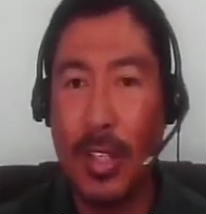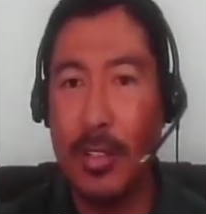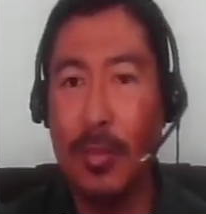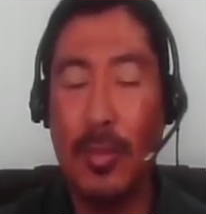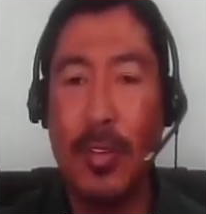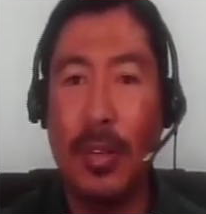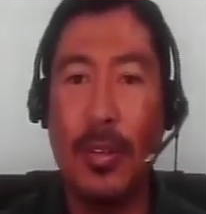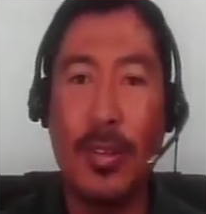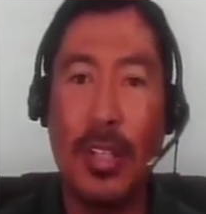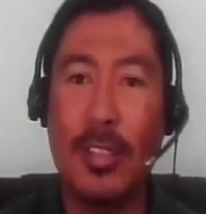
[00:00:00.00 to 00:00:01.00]
that you move
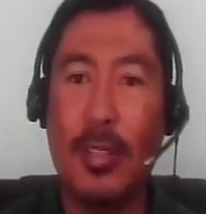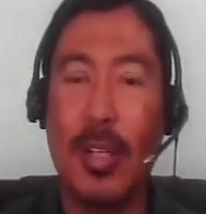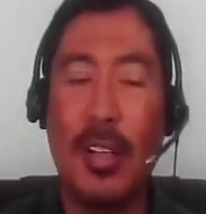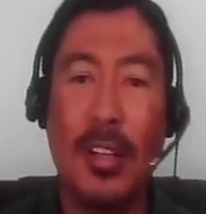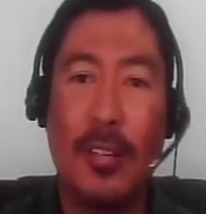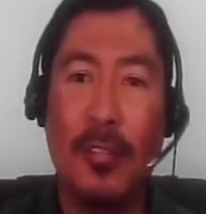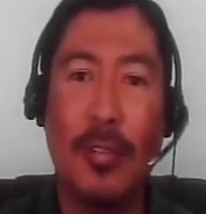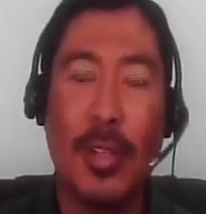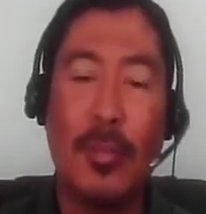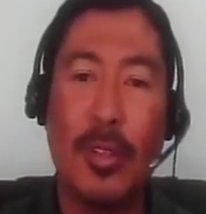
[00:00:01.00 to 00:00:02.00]
around and some other little
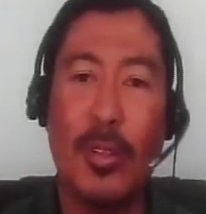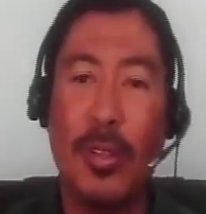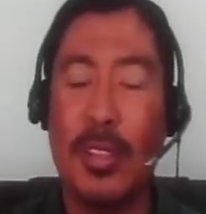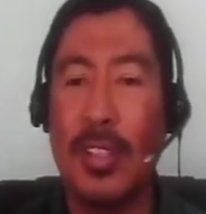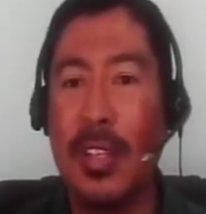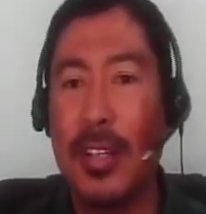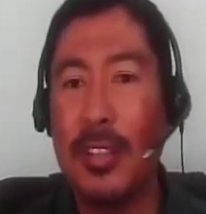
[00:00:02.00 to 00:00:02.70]
floatable toys.